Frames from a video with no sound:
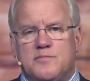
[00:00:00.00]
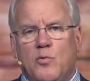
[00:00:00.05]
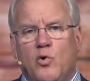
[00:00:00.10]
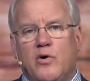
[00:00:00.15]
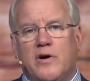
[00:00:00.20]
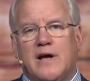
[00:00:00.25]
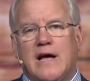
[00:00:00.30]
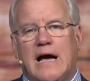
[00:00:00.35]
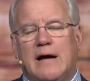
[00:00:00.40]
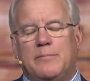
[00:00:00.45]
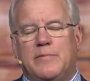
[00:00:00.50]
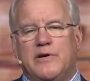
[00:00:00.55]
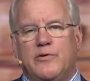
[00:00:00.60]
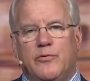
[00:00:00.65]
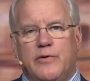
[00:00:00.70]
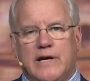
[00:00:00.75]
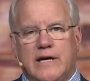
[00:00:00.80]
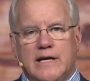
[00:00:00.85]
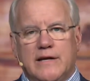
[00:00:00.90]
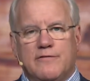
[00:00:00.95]
morning I'll be
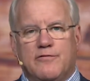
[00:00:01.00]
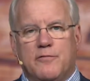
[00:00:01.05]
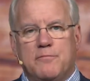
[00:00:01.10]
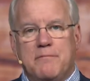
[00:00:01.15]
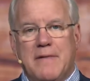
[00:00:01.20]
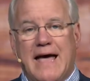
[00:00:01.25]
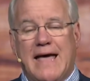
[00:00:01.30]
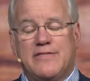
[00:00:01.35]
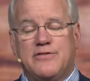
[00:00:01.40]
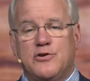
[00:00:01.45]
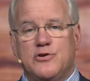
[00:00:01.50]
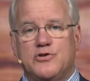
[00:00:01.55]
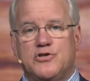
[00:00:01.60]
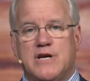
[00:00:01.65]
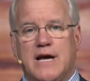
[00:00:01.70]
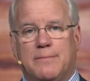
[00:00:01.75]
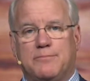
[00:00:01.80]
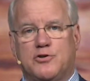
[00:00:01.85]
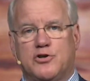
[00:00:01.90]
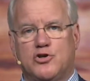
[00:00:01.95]
reading from Matthew
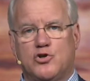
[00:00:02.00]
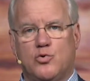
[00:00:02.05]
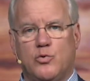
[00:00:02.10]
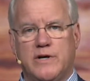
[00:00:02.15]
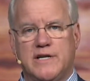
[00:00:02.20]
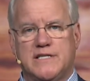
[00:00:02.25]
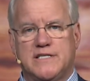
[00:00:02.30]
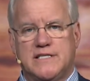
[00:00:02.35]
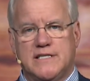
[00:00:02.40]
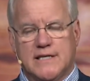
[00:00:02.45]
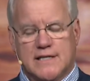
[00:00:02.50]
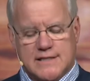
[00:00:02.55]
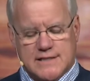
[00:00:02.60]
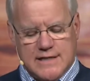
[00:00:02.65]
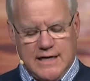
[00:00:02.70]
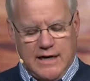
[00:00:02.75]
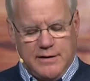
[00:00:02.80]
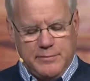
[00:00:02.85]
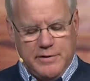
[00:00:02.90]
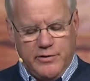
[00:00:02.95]
chapter 26,
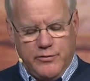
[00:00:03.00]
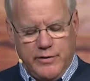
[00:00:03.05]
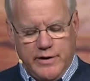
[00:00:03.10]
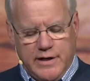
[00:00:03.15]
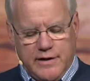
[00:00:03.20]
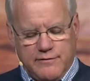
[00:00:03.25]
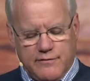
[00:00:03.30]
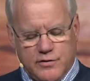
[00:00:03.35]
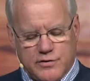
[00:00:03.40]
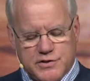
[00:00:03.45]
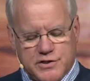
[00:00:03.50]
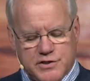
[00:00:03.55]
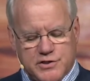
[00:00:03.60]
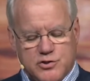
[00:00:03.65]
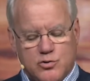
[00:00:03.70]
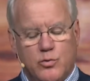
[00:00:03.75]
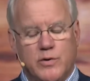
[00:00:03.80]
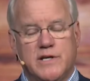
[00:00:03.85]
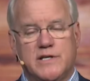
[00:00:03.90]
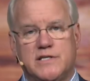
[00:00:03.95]
and I'll be reading verses
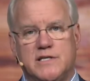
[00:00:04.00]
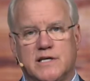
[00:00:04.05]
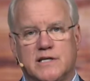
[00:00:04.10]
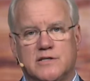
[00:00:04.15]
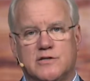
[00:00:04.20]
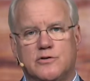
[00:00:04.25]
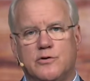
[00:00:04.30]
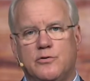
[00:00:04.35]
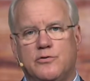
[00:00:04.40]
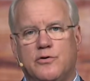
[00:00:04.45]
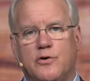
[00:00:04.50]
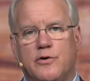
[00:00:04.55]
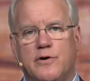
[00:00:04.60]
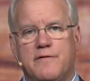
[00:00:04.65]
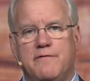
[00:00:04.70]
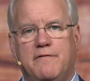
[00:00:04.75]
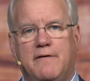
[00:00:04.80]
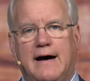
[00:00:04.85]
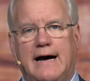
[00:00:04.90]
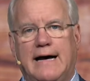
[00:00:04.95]
26 through
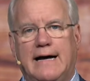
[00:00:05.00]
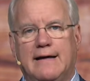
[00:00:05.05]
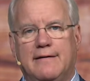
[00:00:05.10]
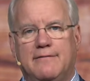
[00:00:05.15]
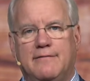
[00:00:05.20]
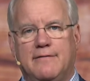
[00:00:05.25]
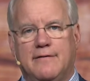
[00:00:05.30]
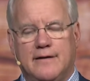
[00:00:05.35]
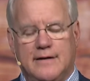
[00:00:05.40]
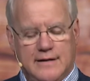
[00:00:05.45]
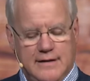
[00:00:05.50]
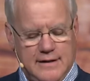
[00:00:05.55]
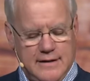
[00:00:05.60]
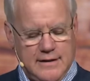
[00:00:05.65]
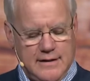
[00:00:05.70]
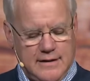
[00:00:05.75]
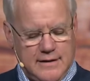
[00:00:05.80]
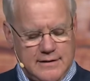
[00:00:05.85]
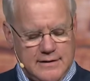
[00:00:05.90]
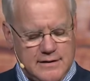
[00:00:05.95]
35.
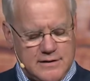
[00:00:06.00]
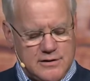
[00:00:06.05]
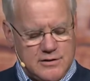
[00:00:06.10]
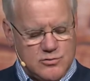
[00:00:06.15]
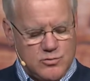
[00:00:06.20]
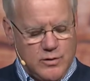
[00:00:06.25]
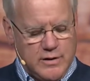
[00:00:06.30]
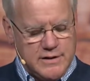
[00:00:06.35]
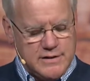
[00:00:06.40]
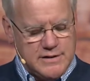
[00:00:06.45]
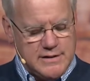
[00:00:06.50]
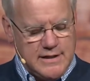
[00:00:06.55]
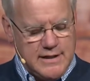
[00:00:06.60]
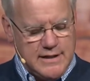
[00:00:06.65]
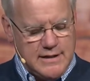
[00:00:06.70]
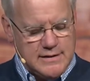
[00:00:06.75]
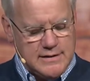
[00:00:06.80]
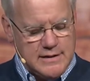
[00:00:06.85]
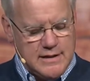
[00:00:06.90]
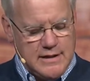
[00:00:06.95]
And this is what it
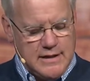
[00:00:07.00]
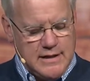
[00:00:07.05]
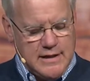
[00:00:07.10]
says.